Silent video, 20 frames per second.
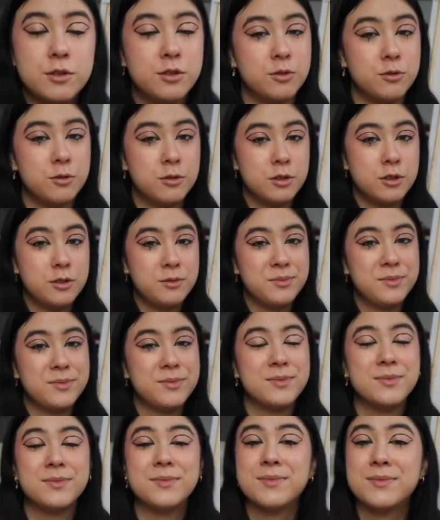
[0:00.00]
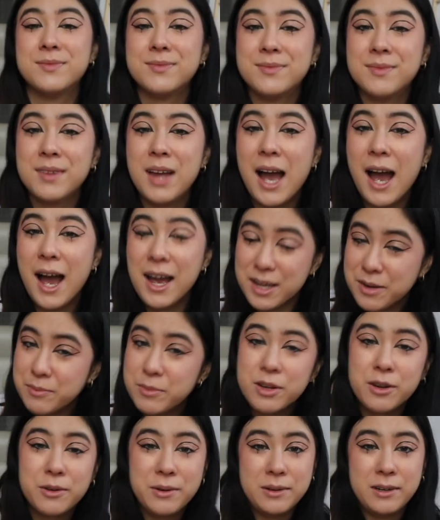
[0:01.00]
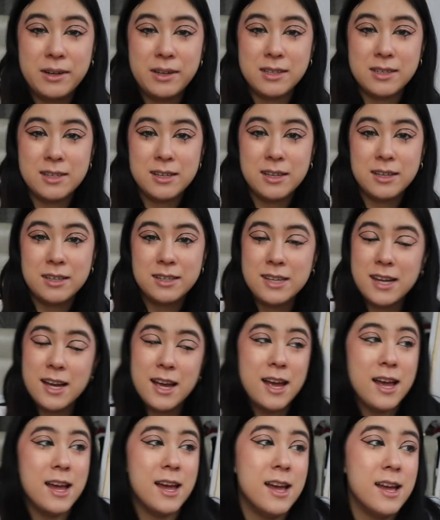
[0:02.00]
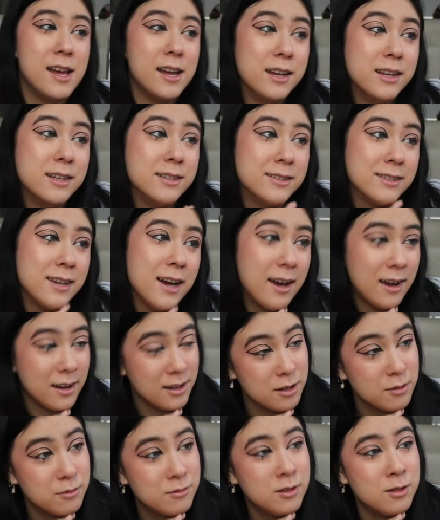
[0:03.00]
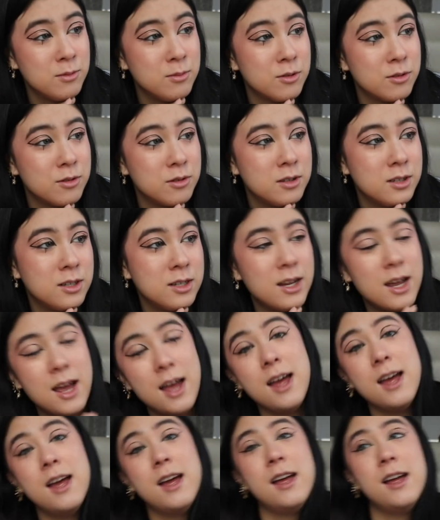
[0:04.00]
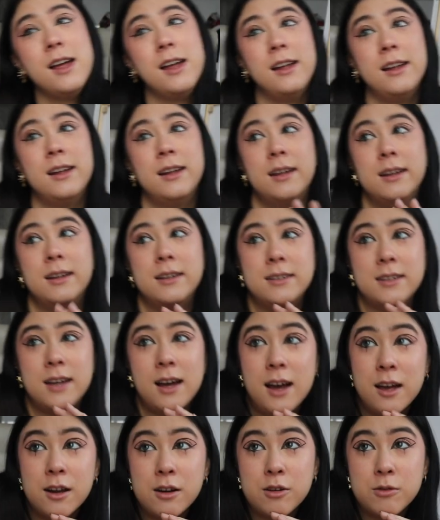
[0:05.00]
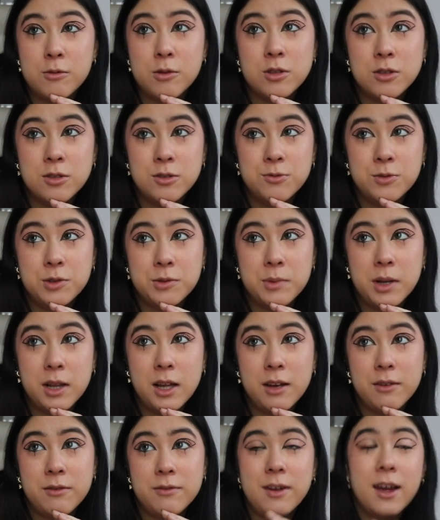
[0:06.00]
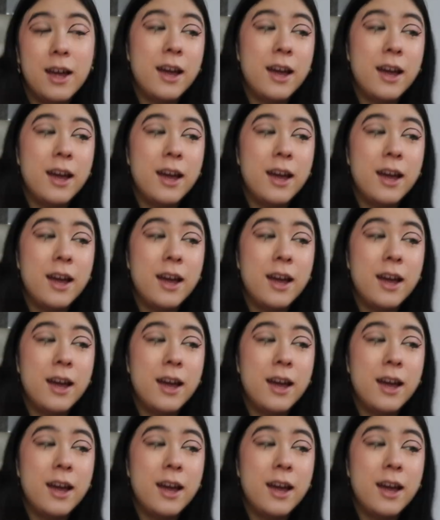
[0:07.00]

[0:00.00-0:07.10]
short, I am in a quarantine and I am really bored and I don't know what to do with my life,